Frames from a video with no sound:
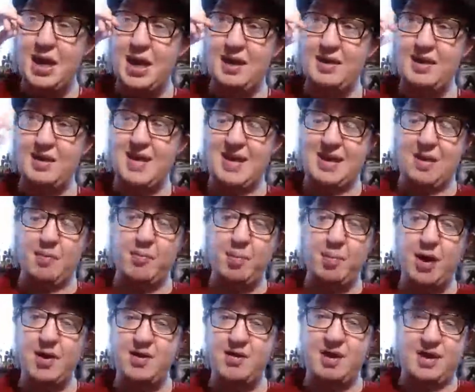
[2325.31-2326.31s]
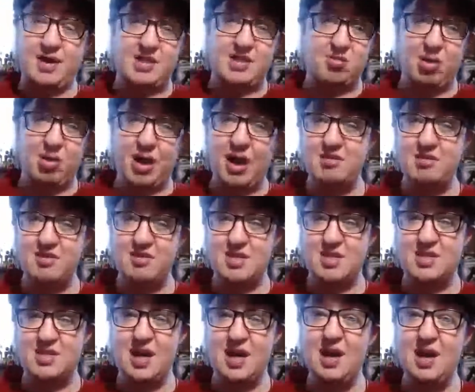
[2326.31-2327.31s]
And it's like a bunch of like treasures and
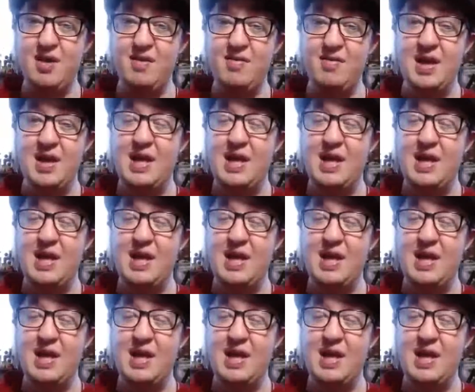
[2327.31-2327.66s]
stuff.